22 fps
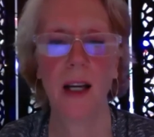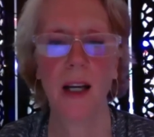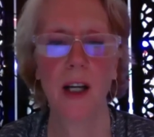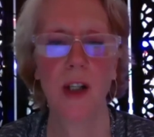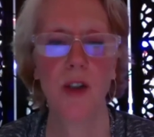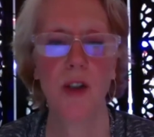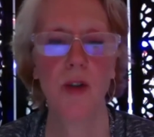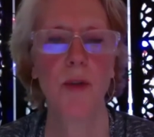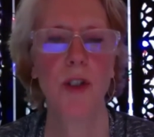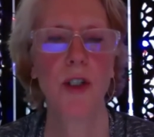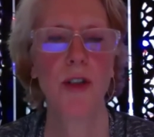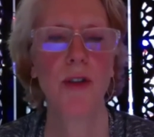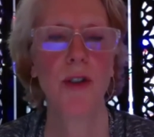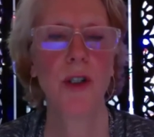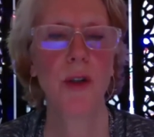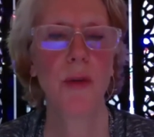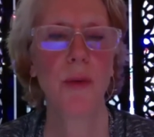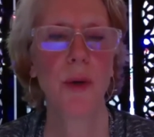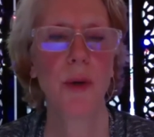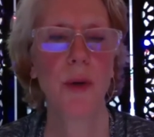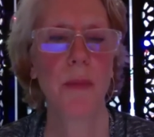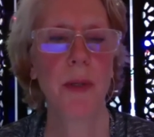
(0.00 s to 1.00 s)
So I'm just going
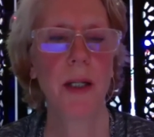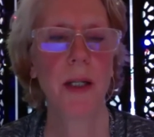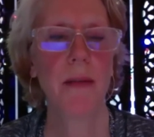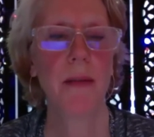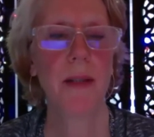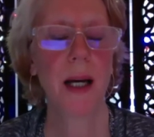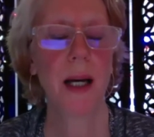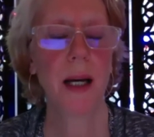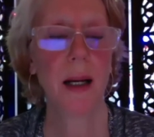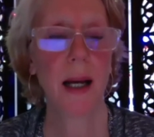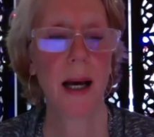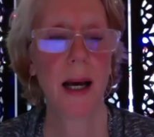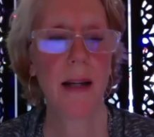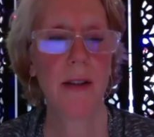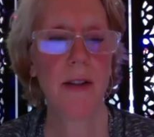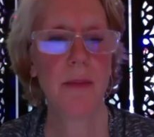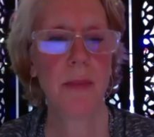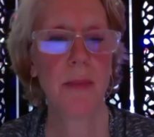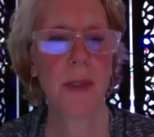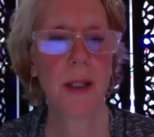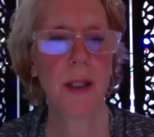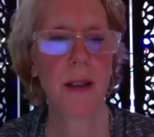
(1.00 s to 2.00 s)
to repeat that
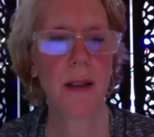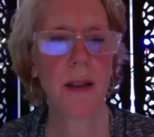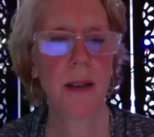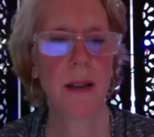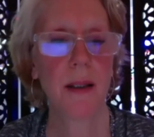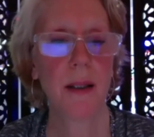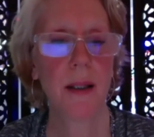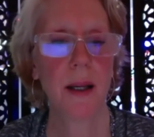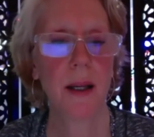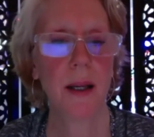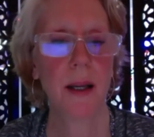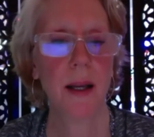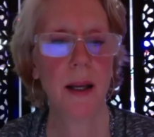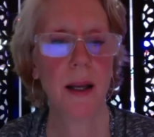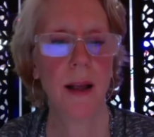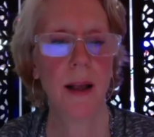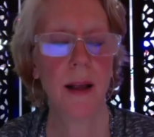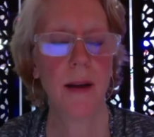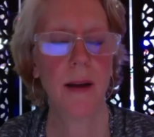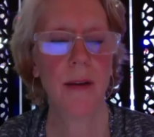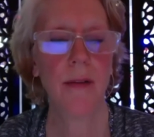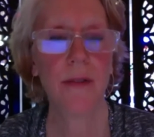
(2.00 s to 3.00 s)
last bit.
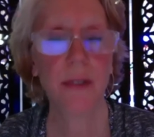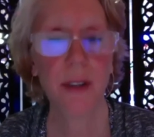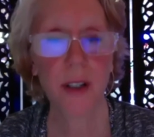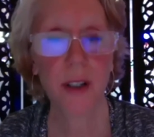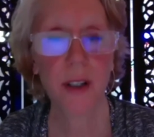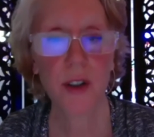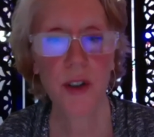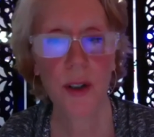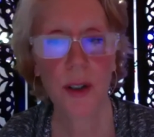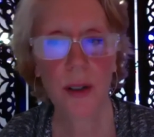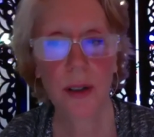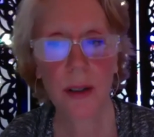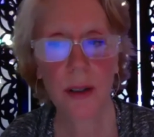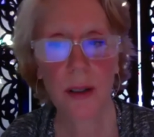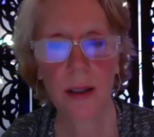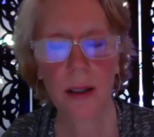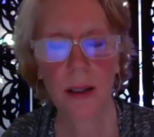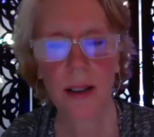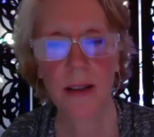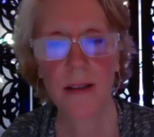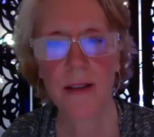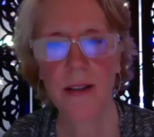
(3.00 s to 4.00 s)
Vision
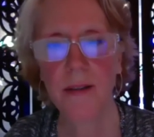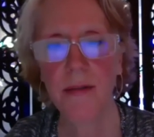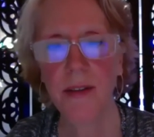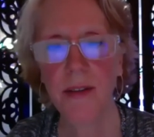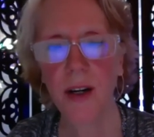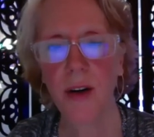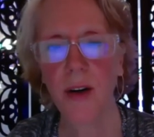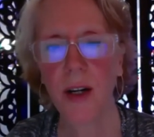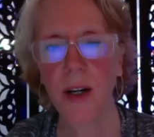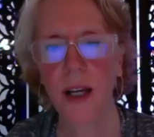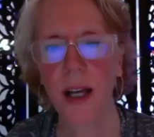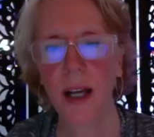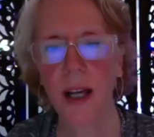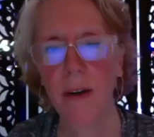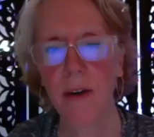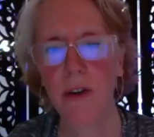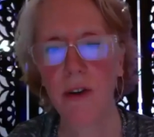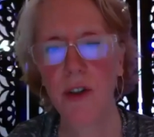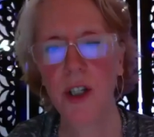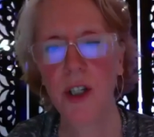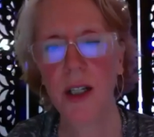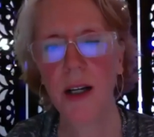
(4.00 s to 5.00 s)
is the very
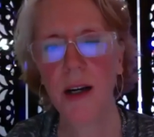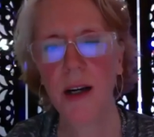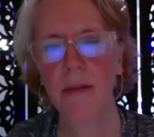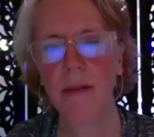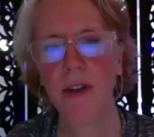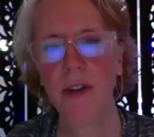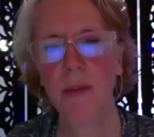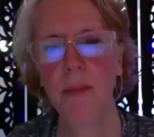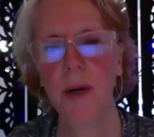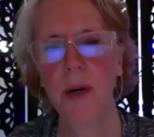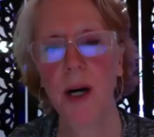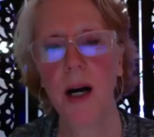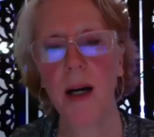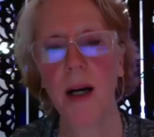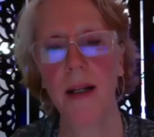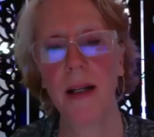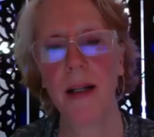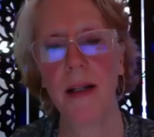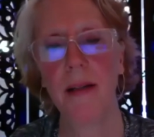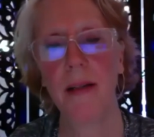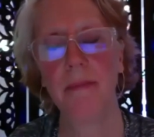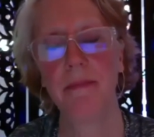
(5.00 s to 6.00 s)
energy of your
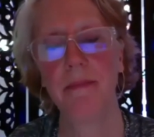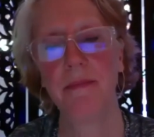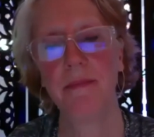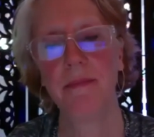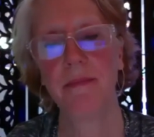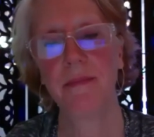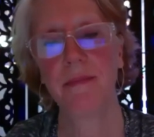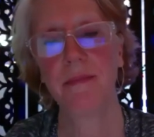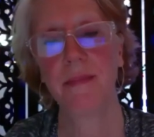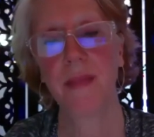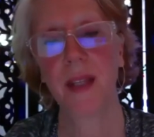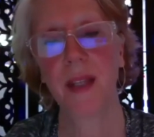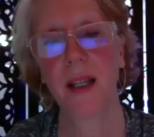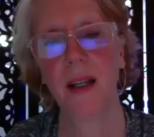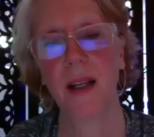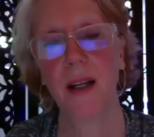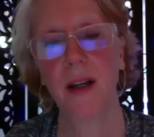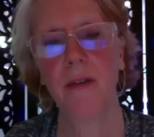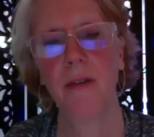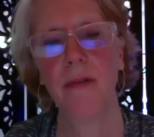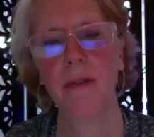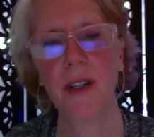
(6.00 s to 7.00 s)
body.
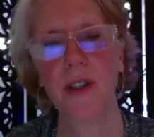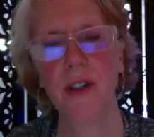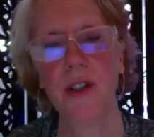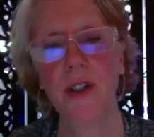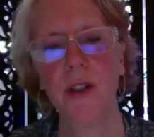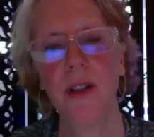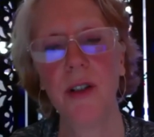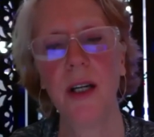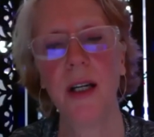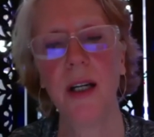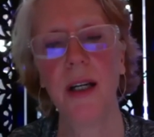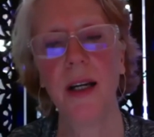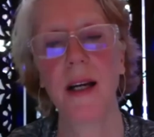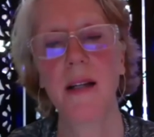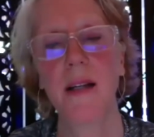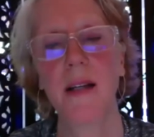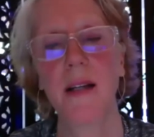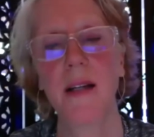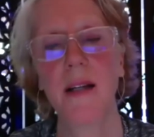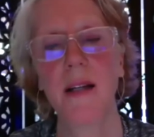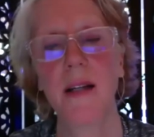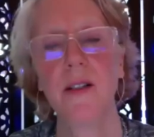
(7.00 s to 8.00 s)
Vision
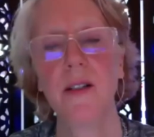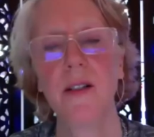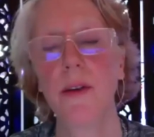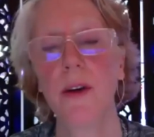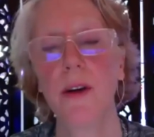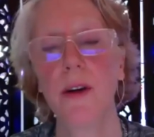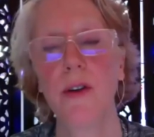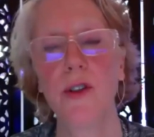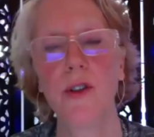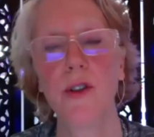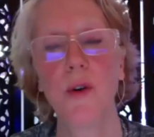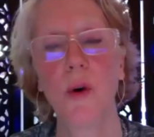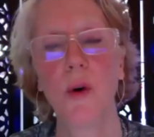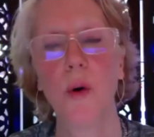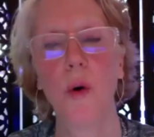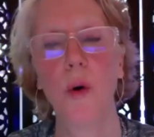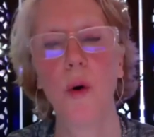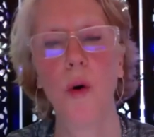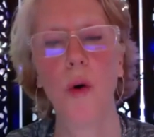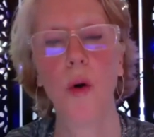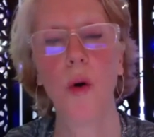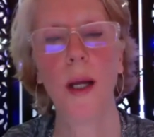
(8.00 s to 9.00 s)
connects us with our
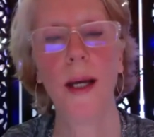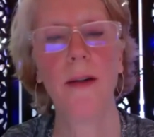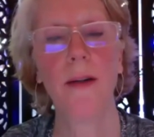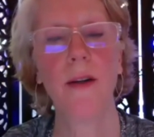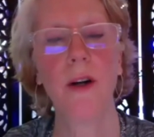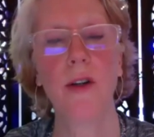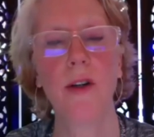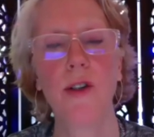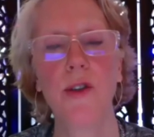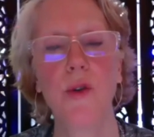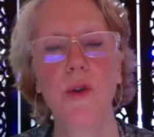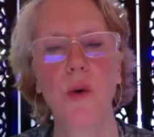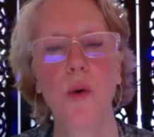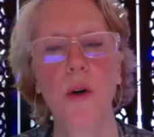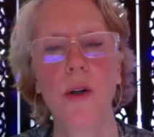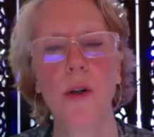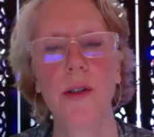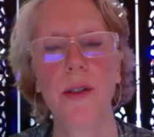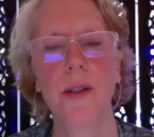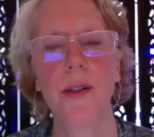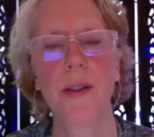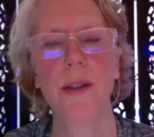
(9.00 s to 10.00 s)
soul and our
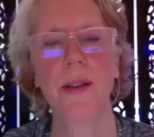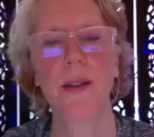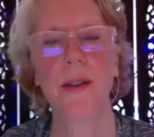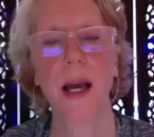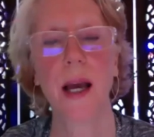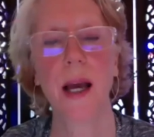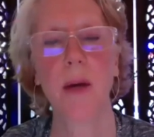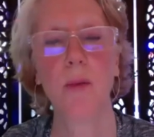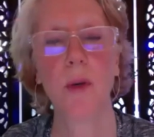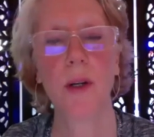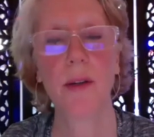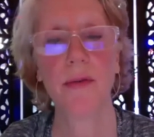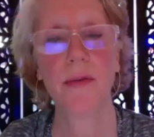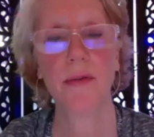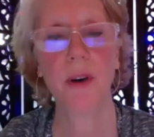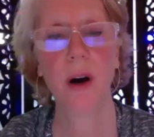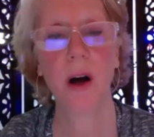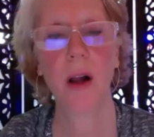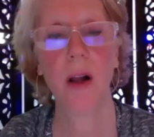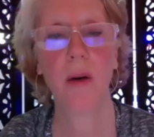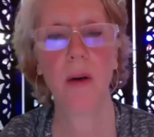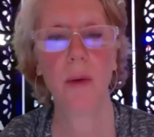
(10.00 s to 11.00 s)
source, and we
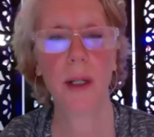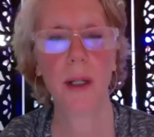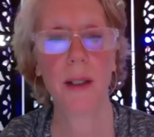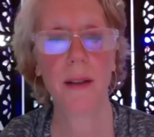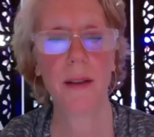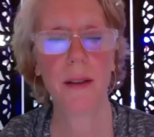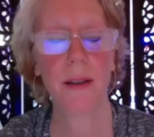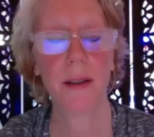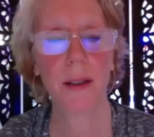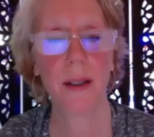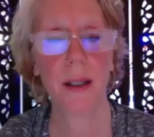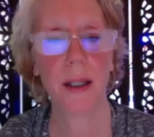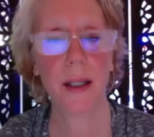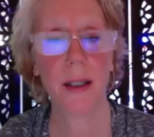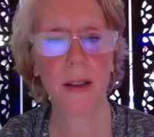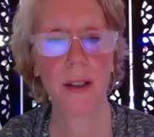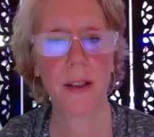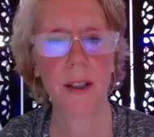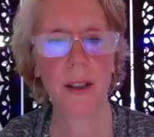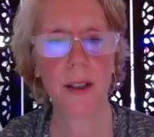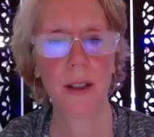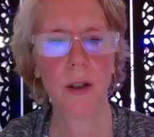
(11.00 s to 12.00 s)
follow it
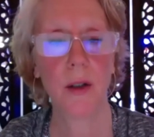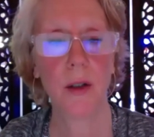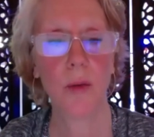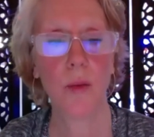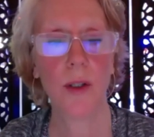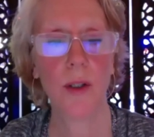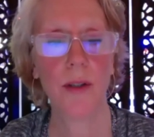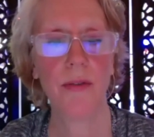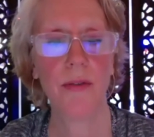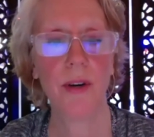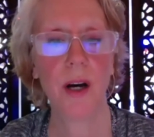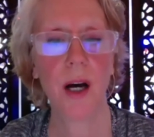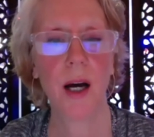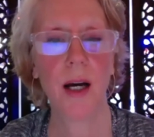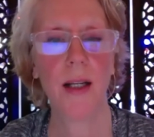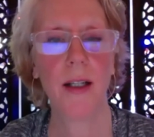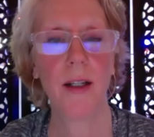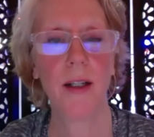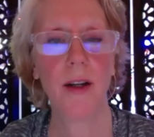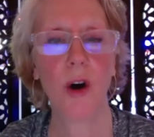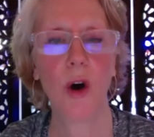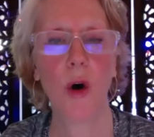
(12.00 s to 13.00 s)
until we
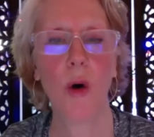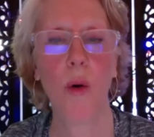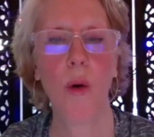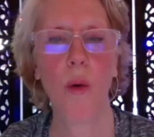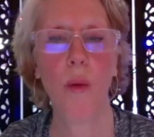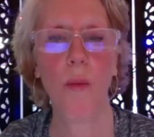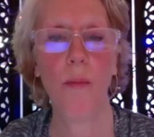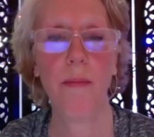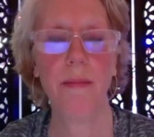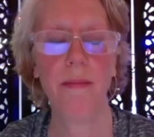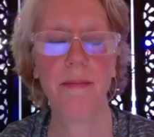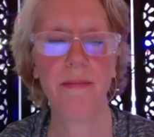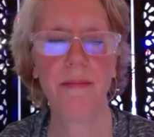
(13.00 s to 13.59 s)
find home.